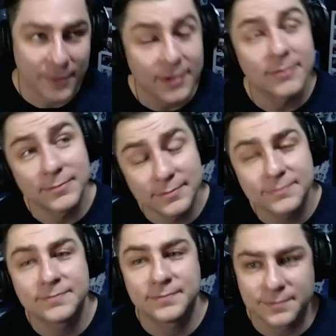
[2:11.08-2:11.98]

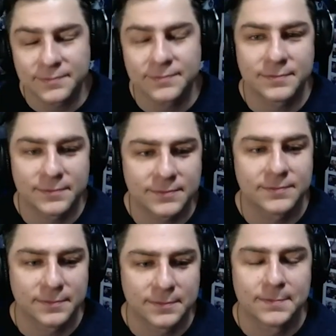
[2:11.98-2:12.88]

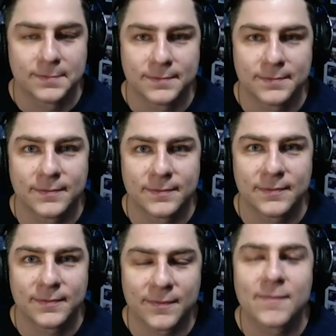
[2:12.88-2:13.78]

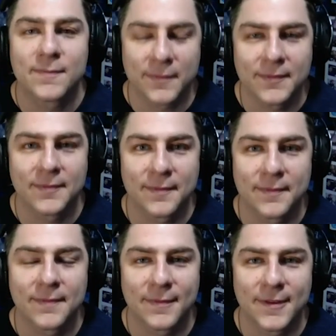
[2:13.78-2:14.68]

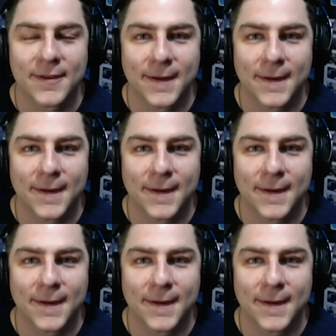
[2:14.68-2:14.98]
(silent)